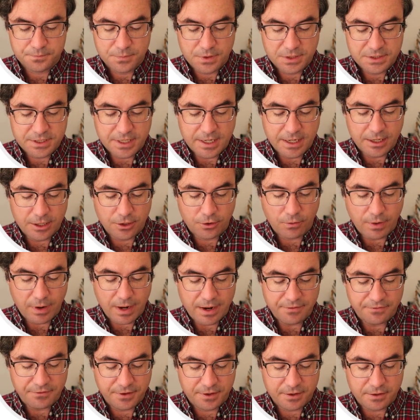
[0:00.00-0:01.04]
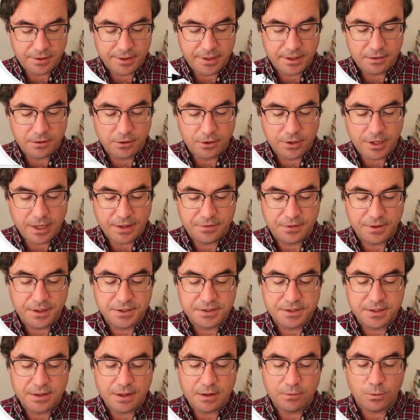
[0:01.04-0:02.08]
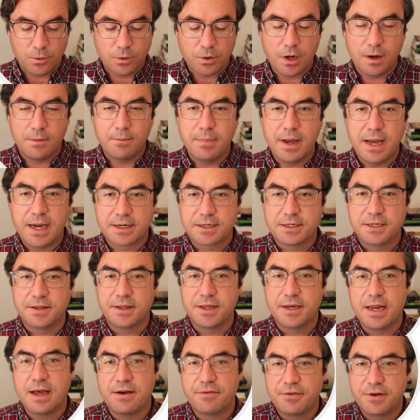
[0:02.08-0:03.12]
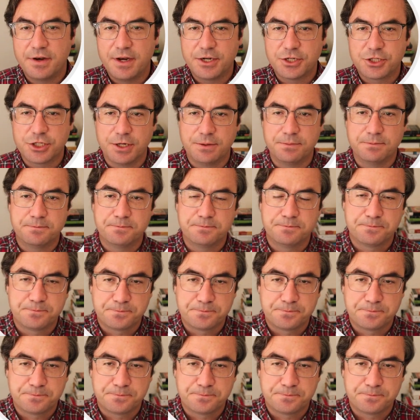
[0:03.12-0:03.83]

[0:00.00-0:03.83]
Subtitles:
let's kind of graphically look at these, and then we'll come back to the definition.